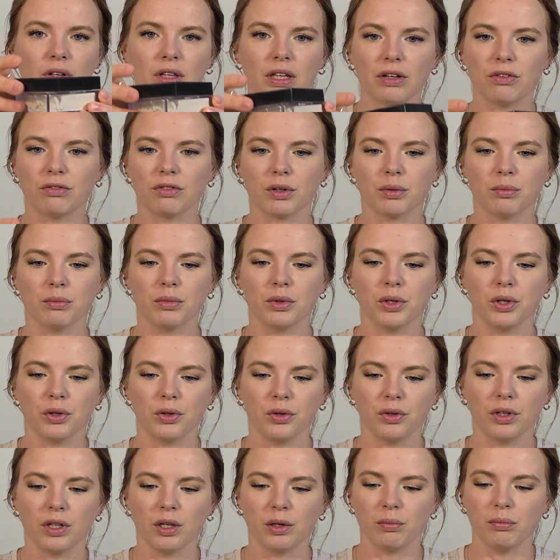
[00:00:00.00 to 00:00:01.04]
thing from
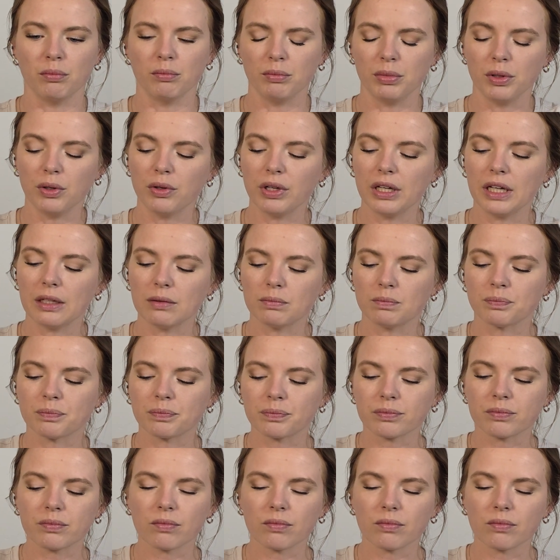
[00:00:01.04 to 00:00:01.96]
Huda Beauty,